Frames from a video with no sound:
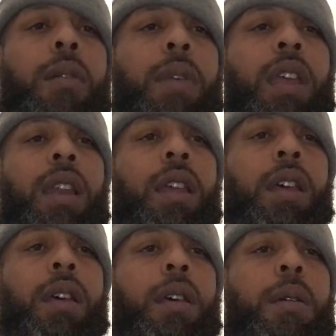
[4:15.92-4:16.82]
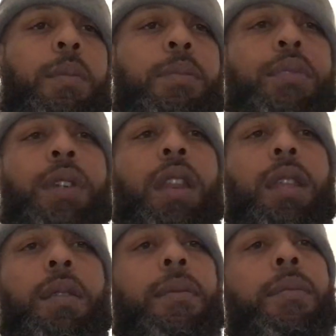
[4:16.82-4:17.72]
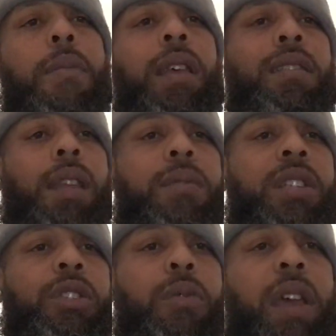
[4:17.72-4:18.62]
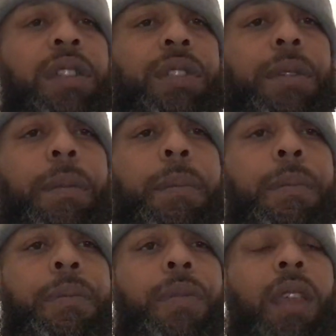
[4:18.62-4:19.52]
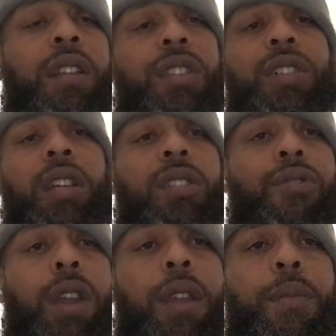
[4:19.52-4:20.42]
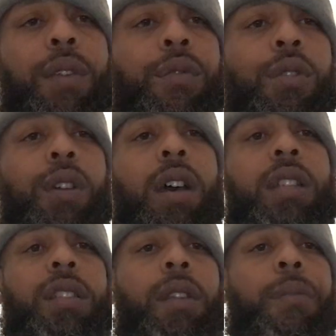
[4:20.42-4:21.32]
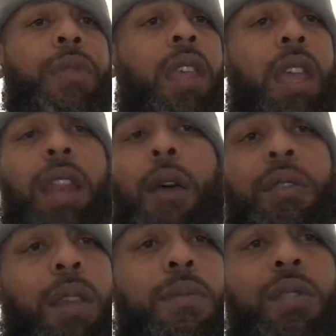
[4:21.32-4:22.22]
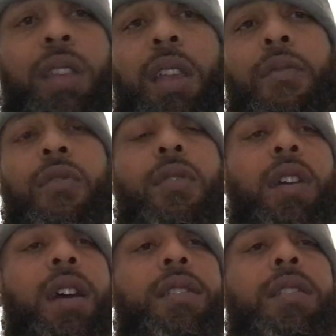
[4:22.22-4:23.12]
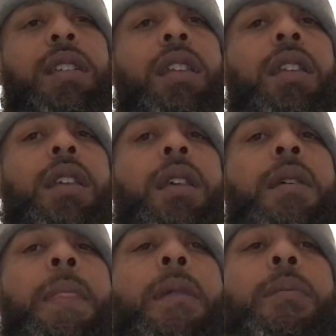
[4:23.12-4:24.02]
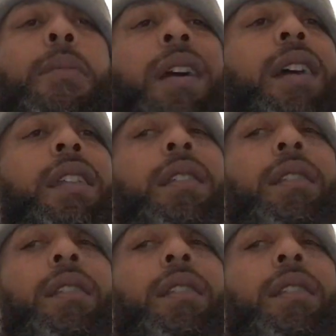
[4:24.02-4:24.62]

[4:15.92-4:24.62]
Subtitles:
in a pretty messed up situation. The judge granted me full custody, and I was able to get full custody. But